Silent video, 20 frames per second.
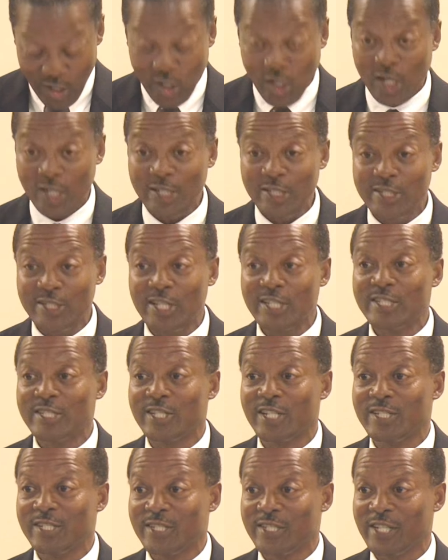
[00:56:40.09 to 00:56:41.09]

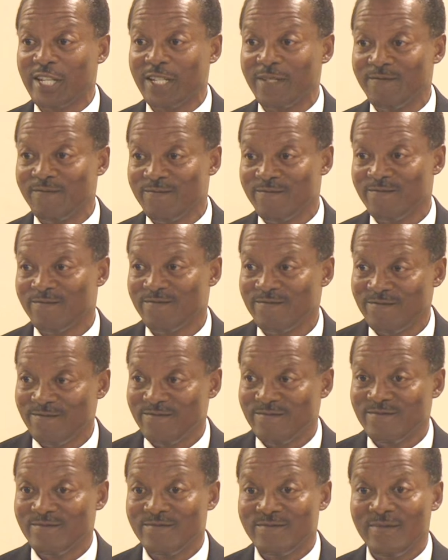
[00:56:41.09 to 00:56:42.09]
Consistency
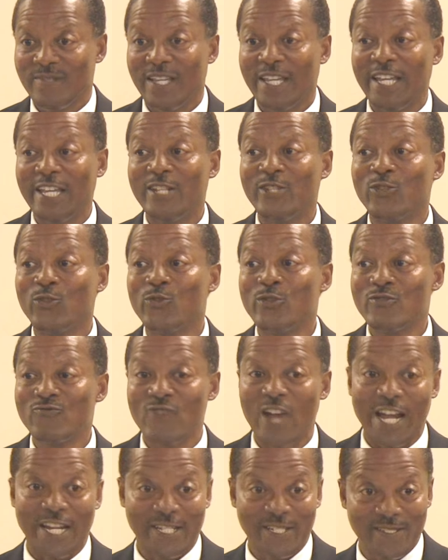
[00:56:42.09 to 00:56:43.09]
in doing
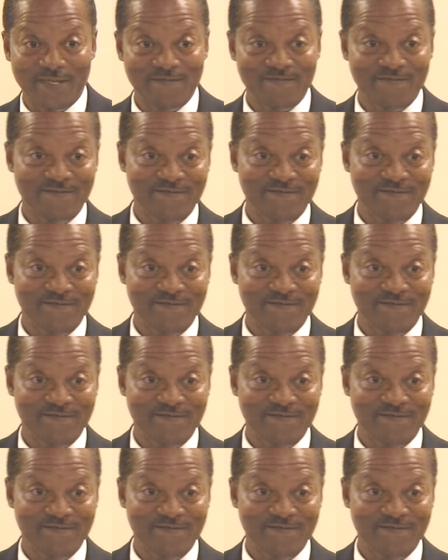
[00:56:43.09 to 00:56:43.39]
right.